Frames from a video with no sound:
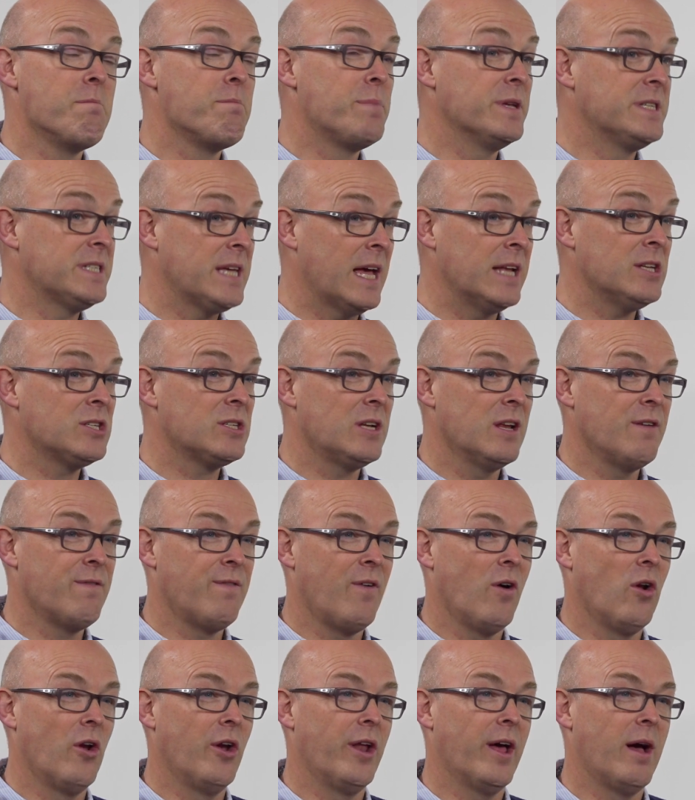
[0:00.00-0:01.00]
Potentially
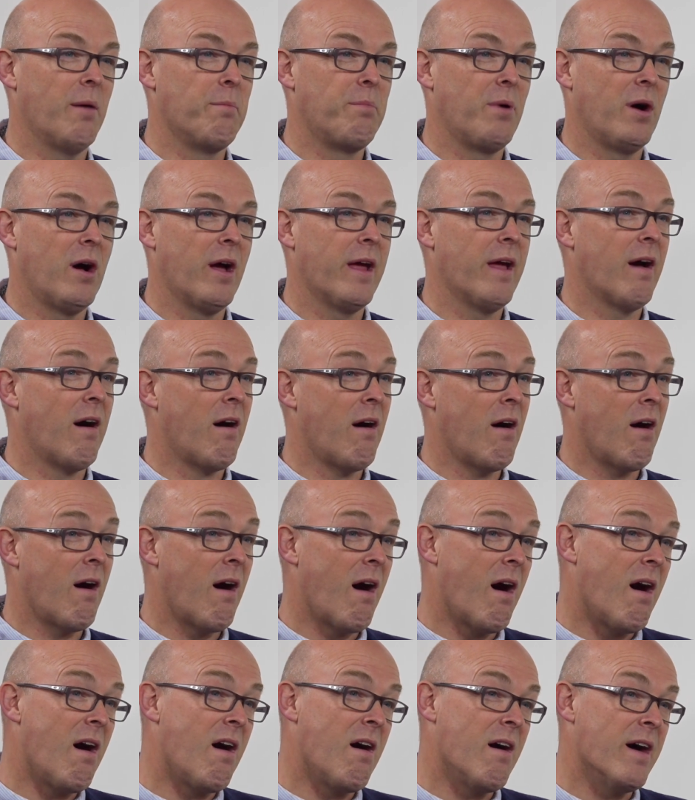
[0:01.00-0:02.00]
followed up by our
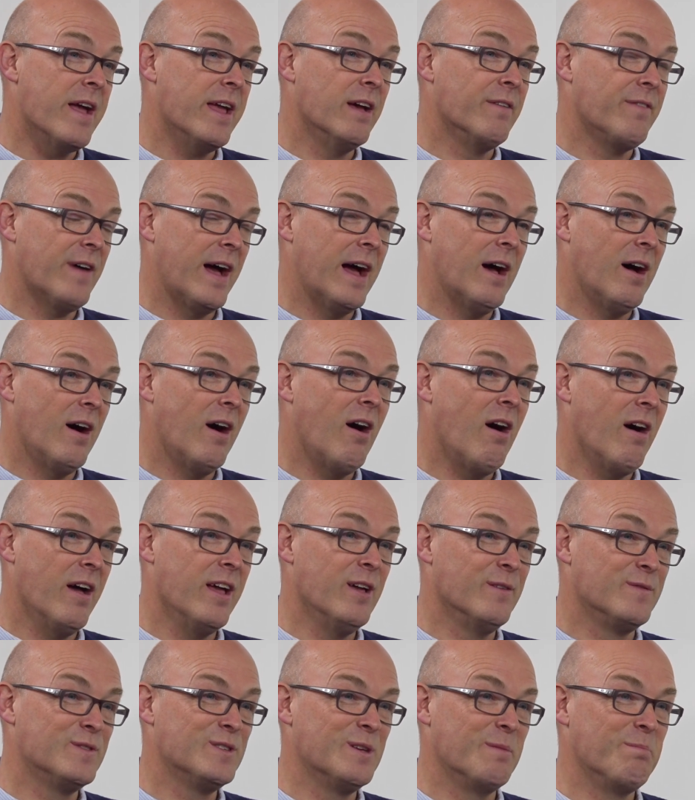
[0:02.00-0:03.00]
I
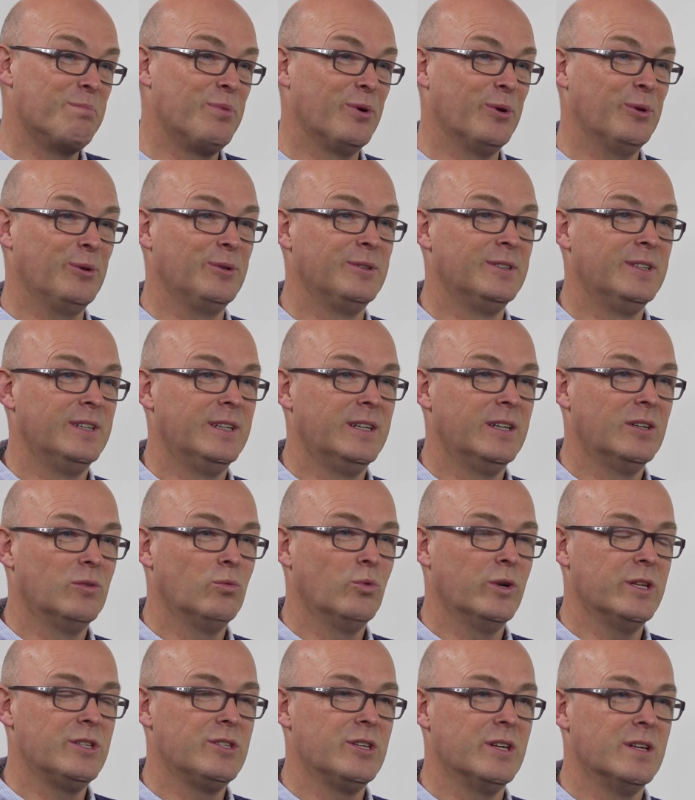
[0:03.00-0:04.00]
of simple,
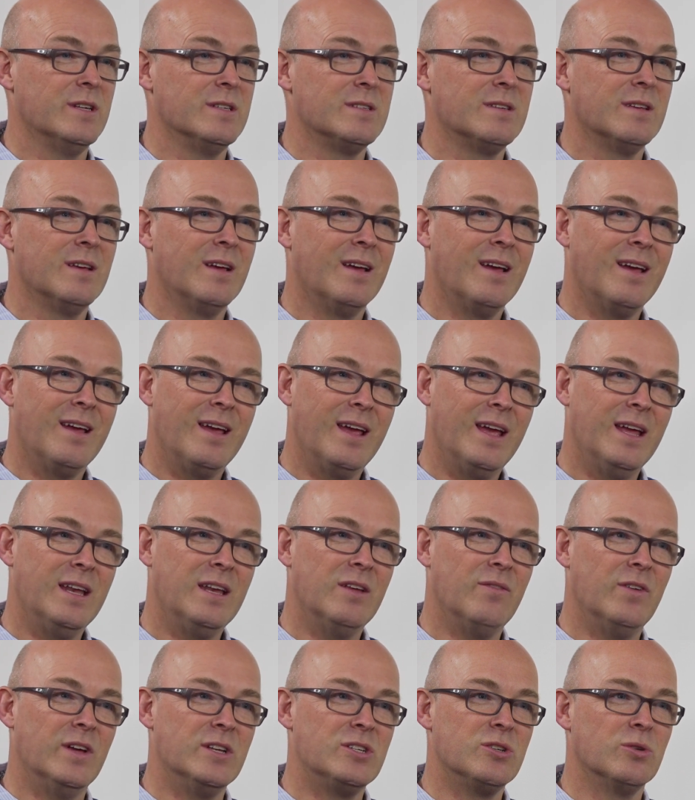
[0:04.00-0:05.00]
which is
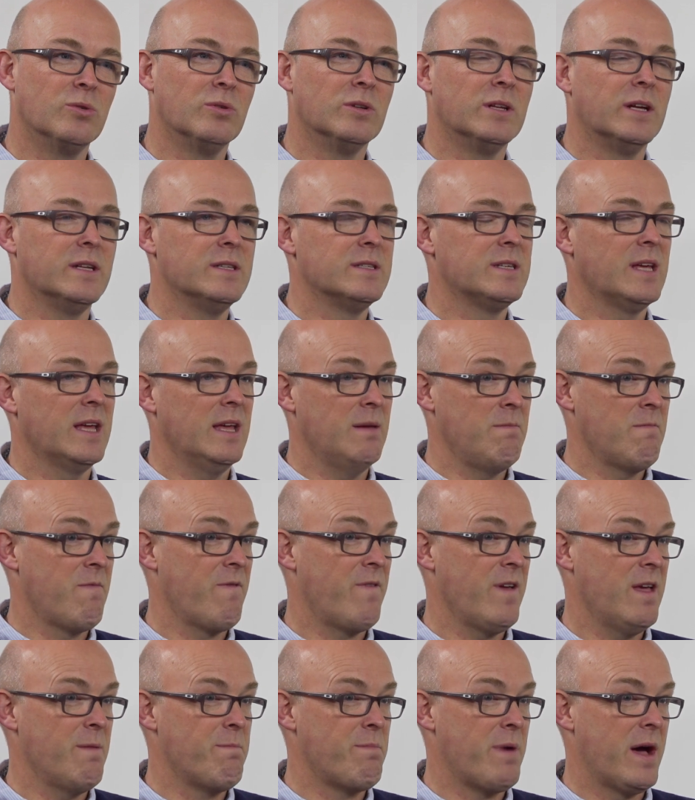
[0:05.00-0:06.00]
individual and team
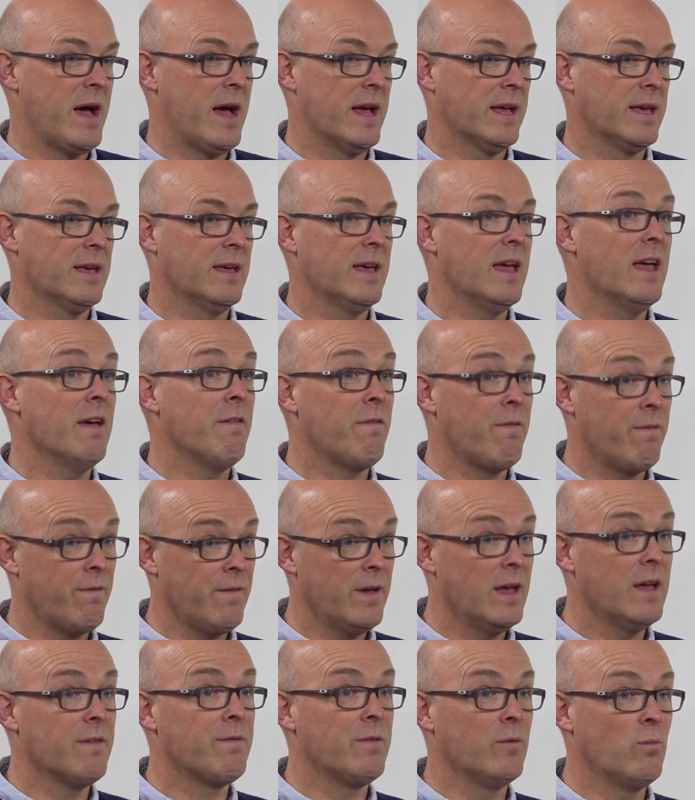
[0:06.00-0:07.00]
feedback,
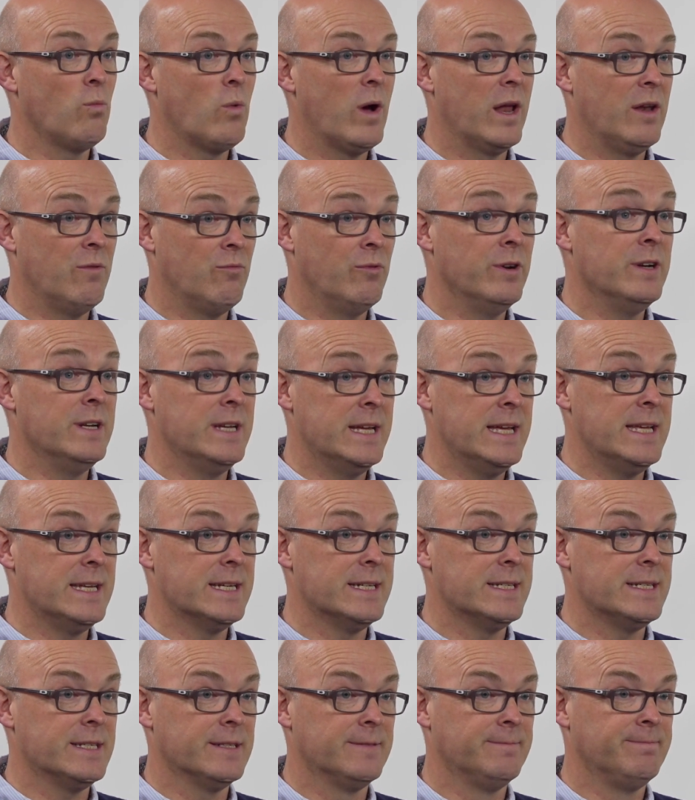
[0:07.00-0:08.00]
if and when
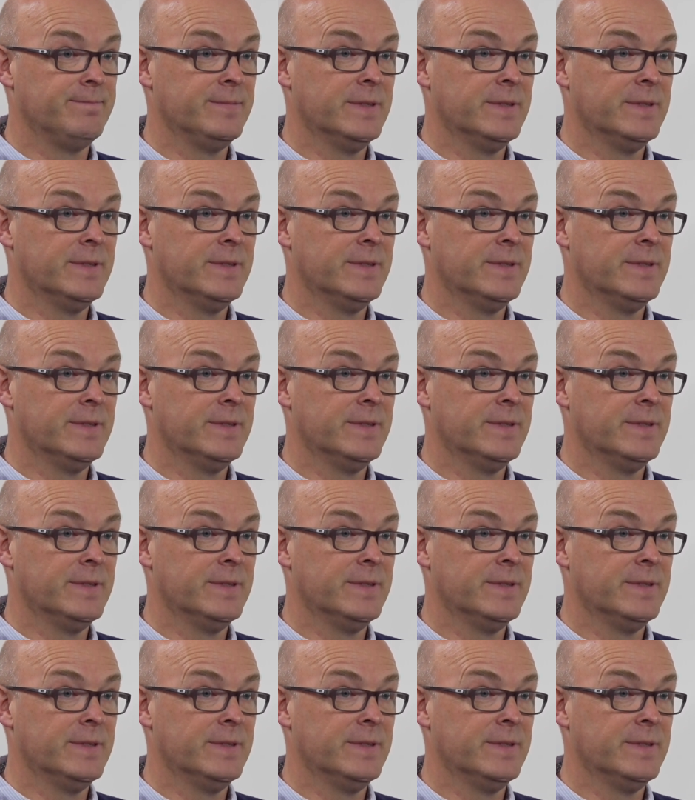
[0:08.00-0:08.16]
needed.